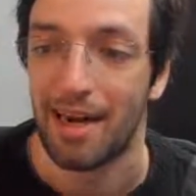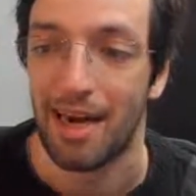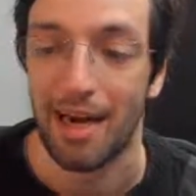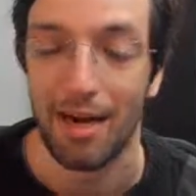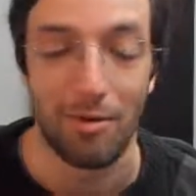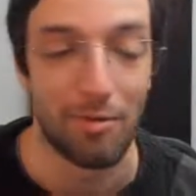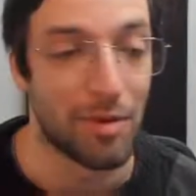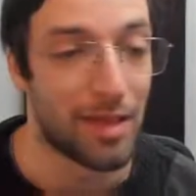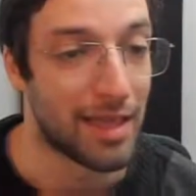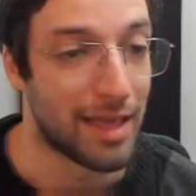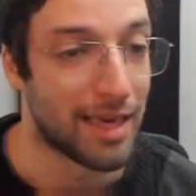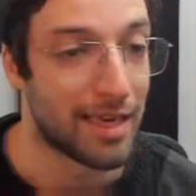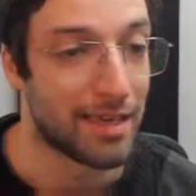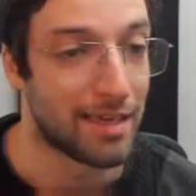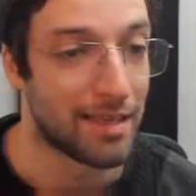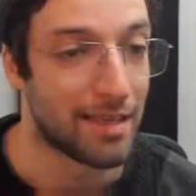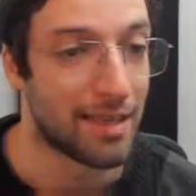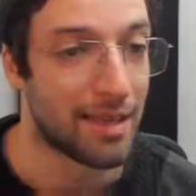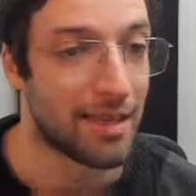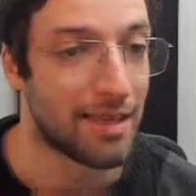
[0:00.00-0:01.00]

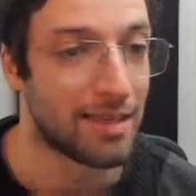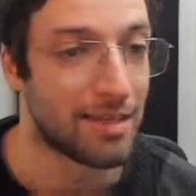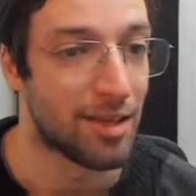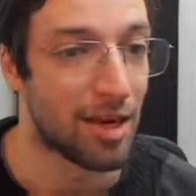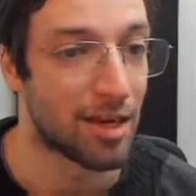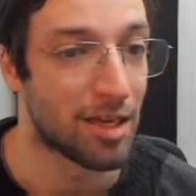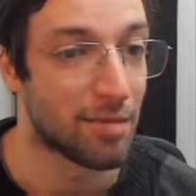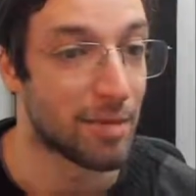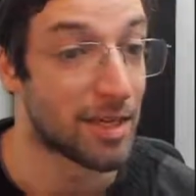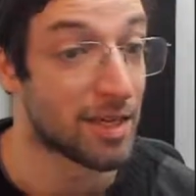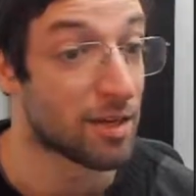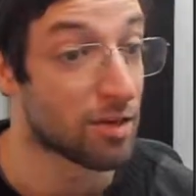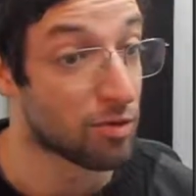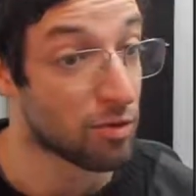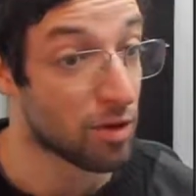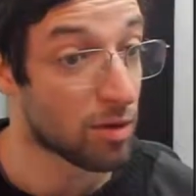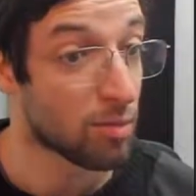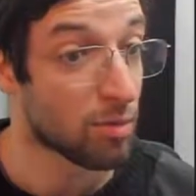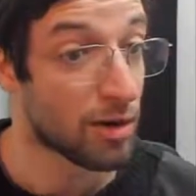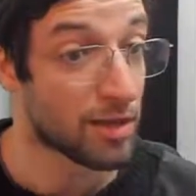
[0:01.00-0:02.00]
related document
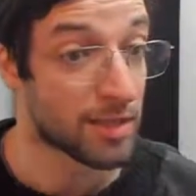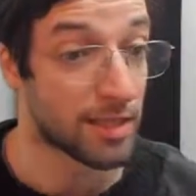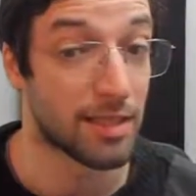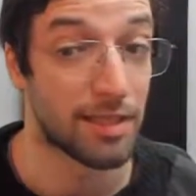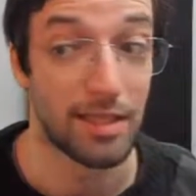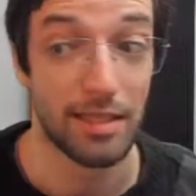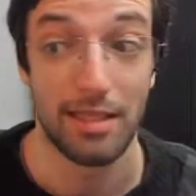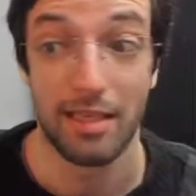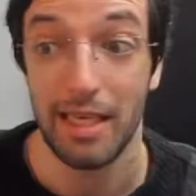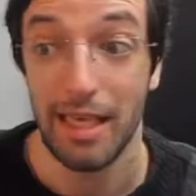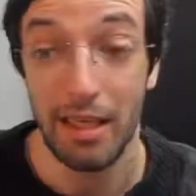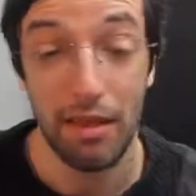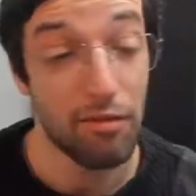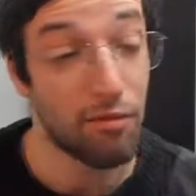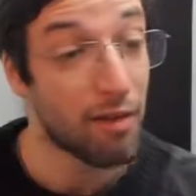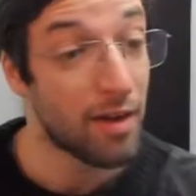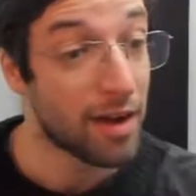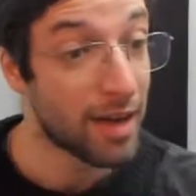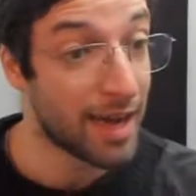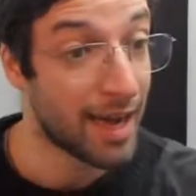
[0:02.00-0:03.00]
control processes if
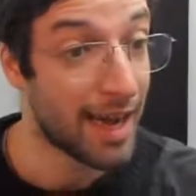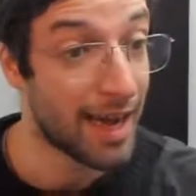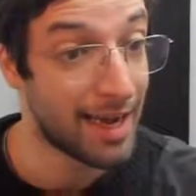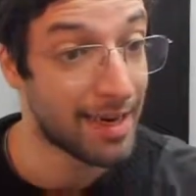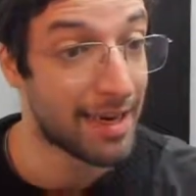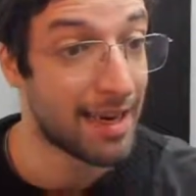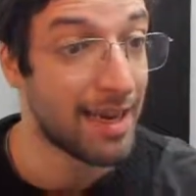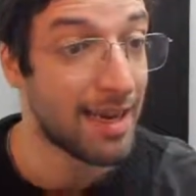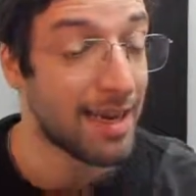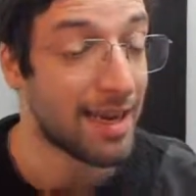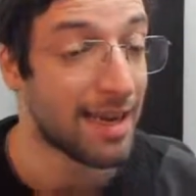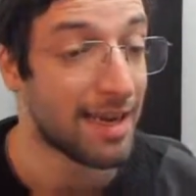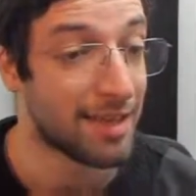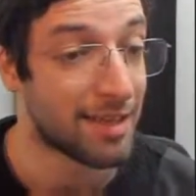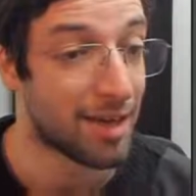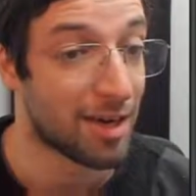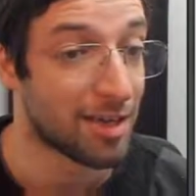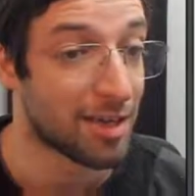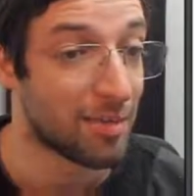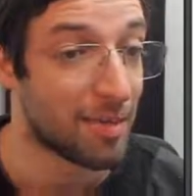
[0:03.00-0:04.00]
I had a
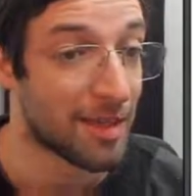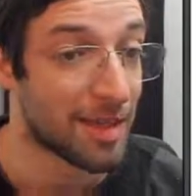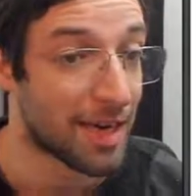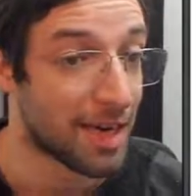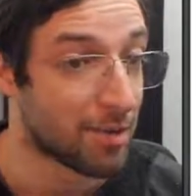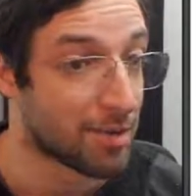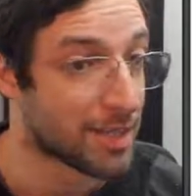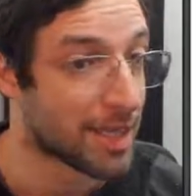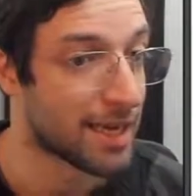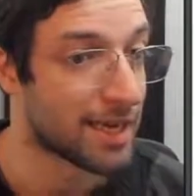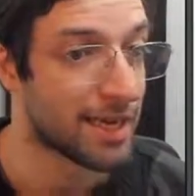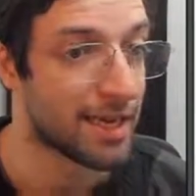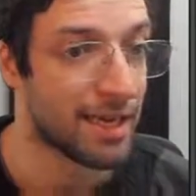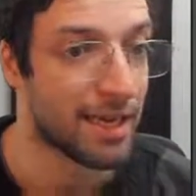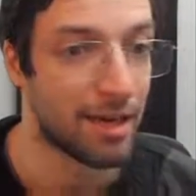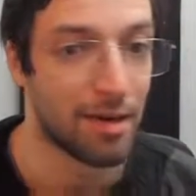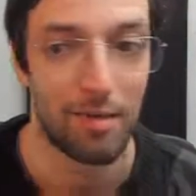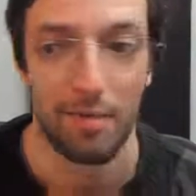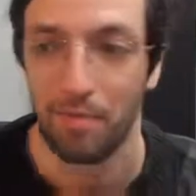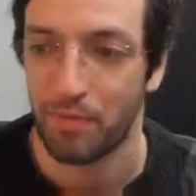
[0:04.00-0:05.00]
document that I was adding
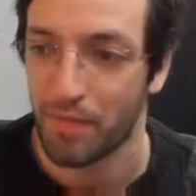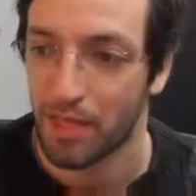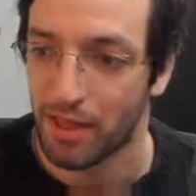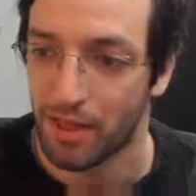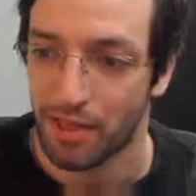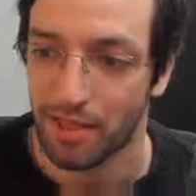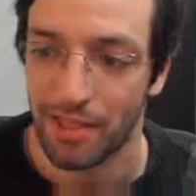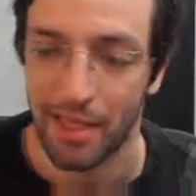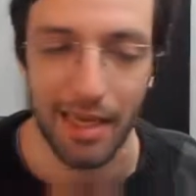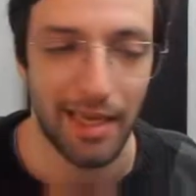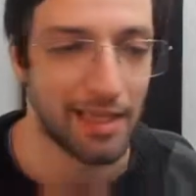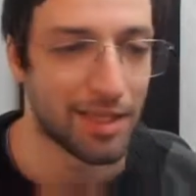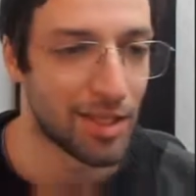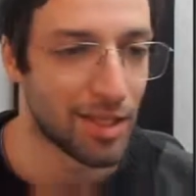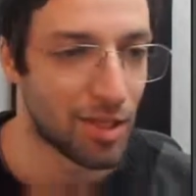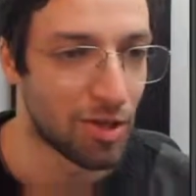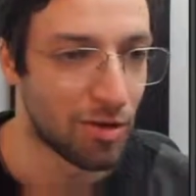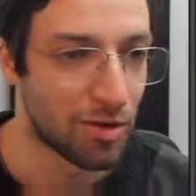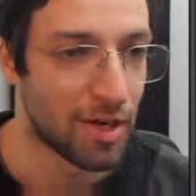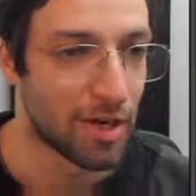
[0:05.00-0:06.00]
here. In this case,
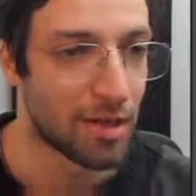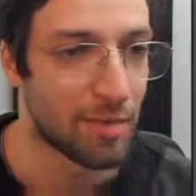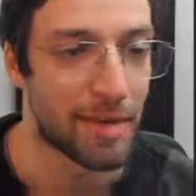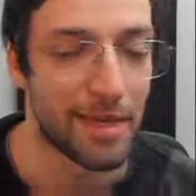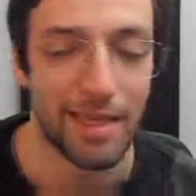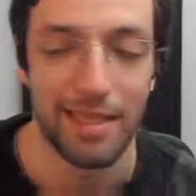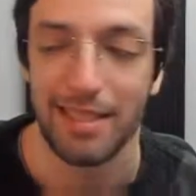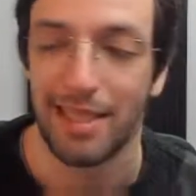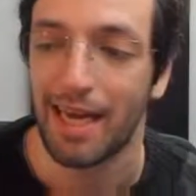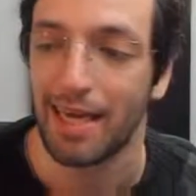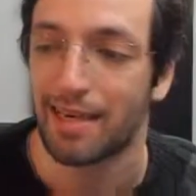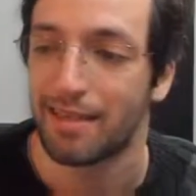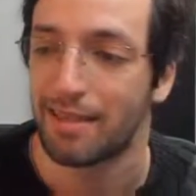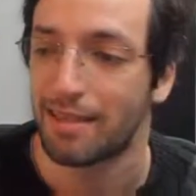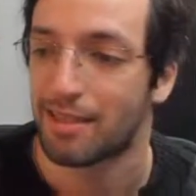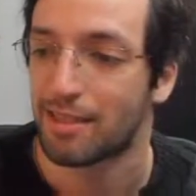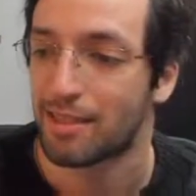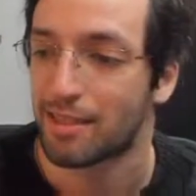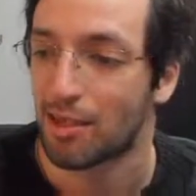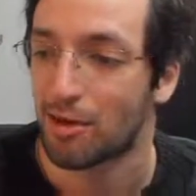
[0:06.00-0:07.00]
no document is added,
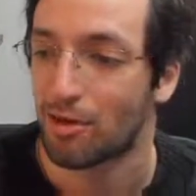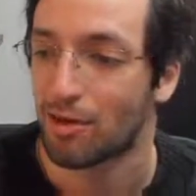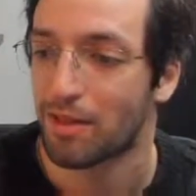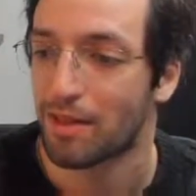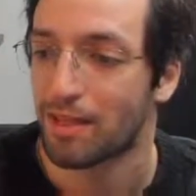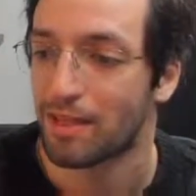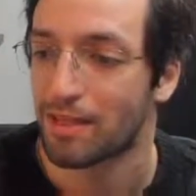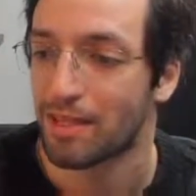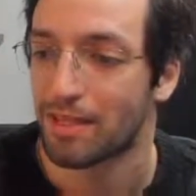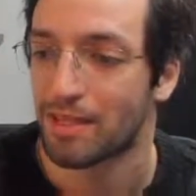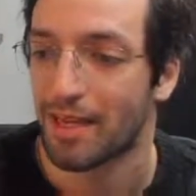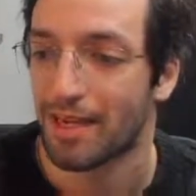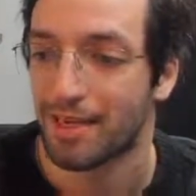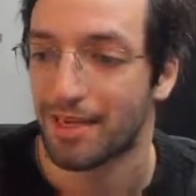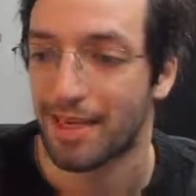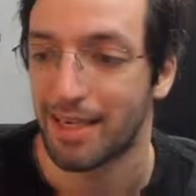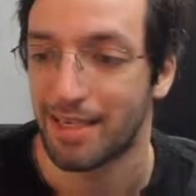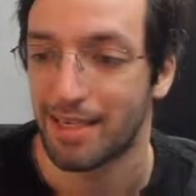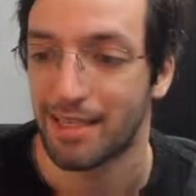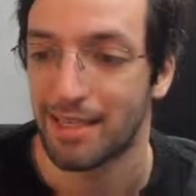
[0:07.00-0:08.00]
so this is not
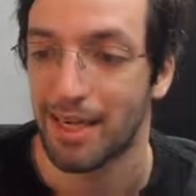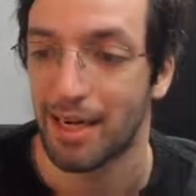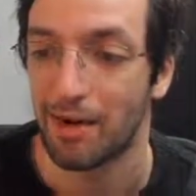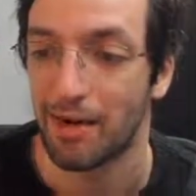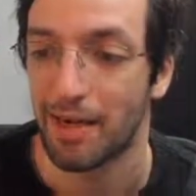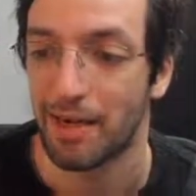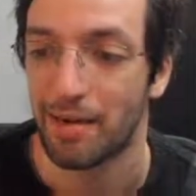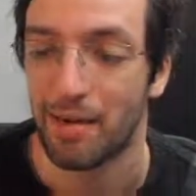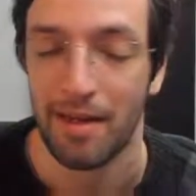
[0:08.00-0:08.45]
necessary.